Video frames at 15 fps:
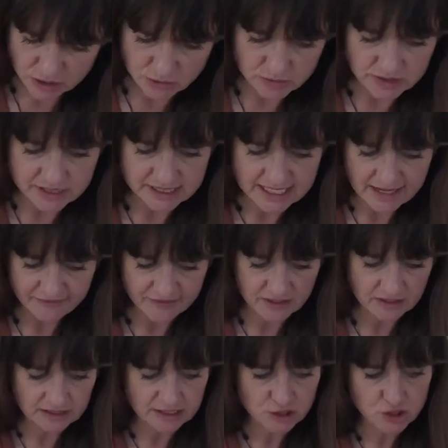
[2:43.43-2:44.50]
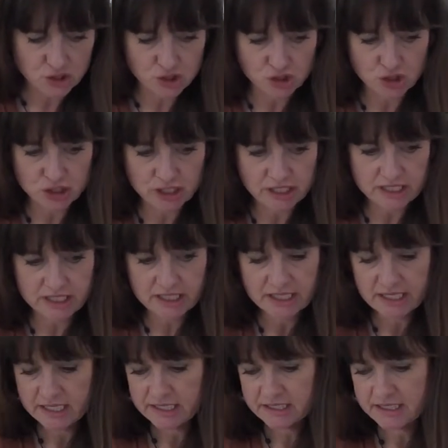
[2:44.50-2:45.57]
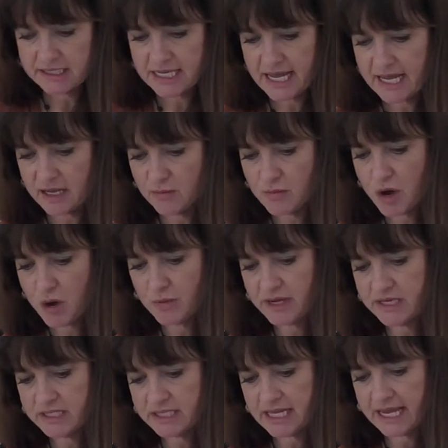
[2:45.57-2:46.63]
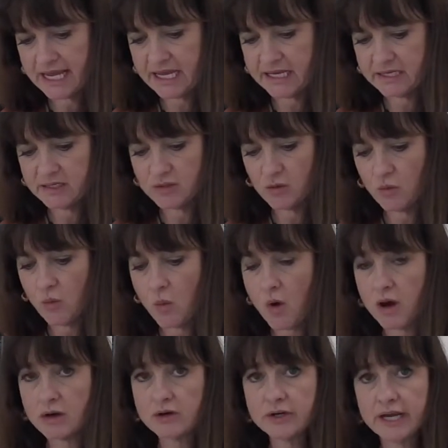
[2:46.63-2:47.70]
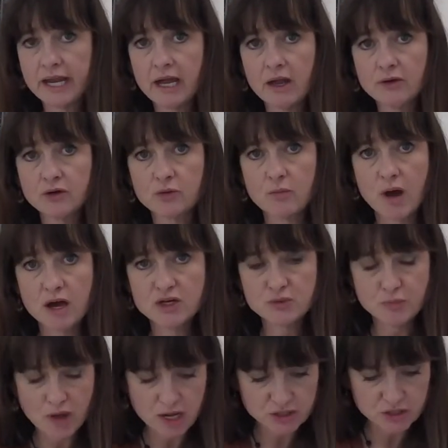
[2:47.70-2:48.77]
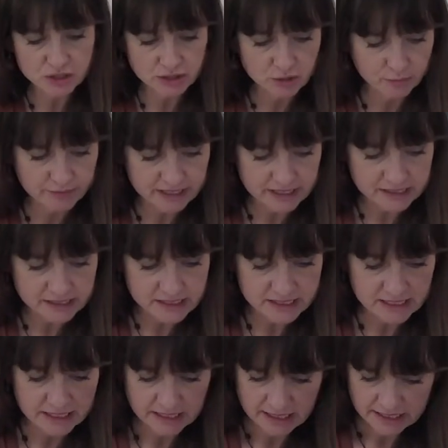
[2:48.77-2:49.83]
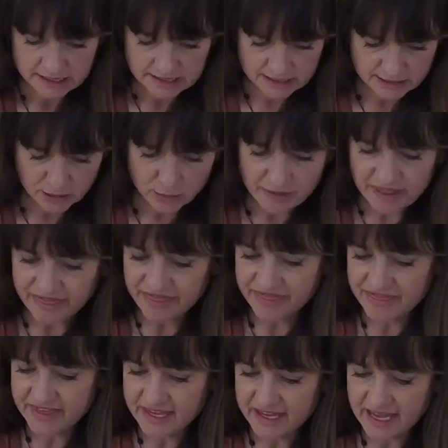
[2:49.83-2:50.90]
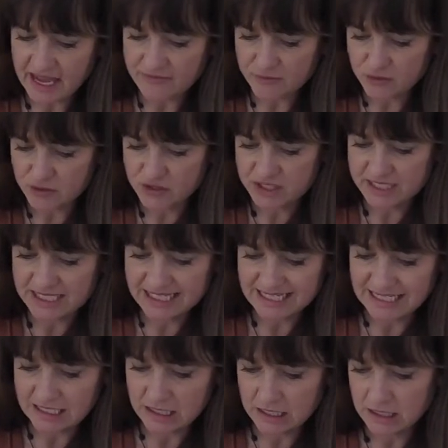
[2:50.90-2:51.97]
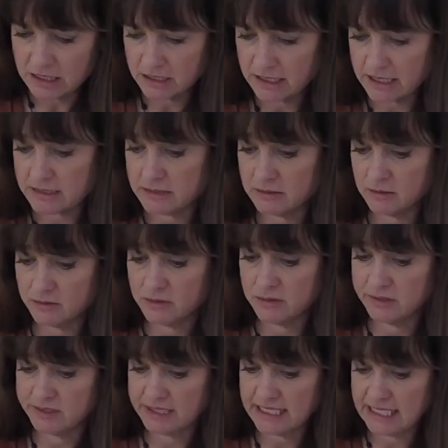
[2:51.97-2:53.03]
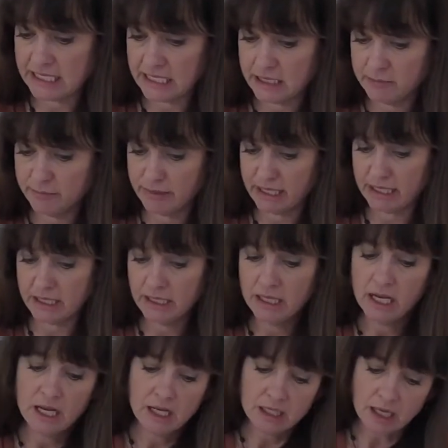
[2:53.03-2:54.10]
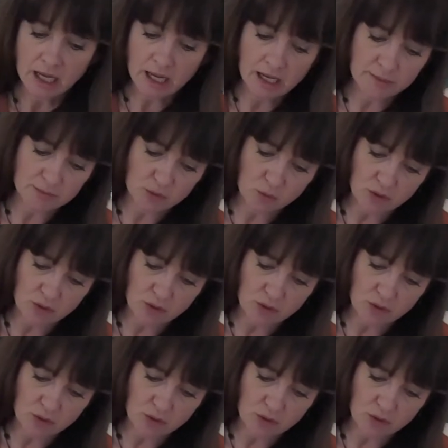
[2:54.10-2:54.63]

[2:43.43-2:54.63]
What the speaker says: you definitely should take a moment and water down your Mod Podge a little bit. It's a little bit thick after sitting. That's a little thin, but you